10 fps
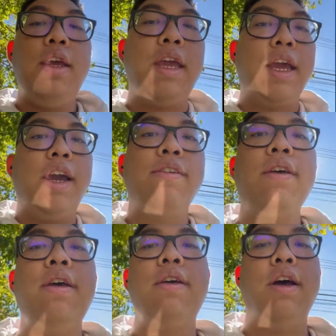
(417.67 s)
yeah, guys,
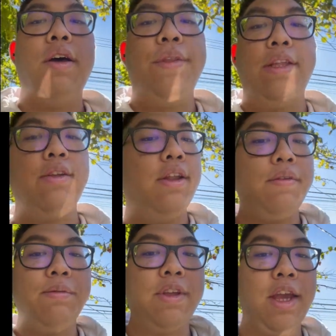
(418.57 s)
that's all
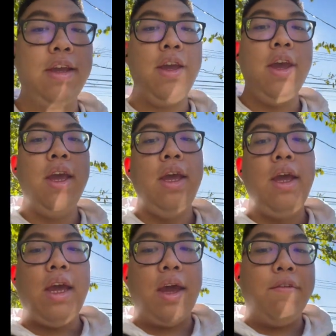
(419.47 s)
I'm saying.
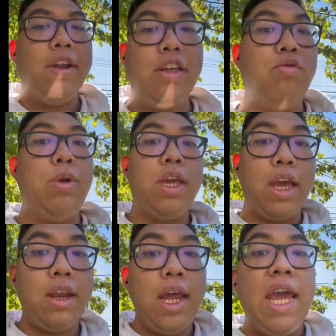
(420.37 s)
Have a nice weekend